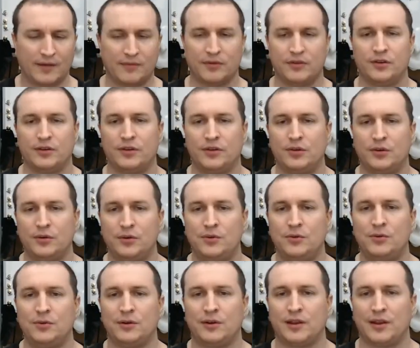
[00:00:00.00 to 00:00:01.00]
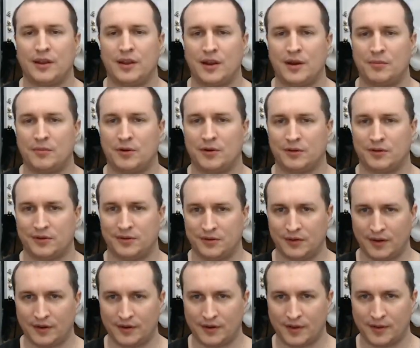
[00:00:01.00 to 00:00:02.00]
two-camera
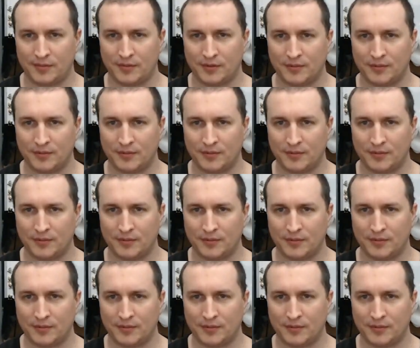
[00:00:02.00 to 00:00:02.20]
setup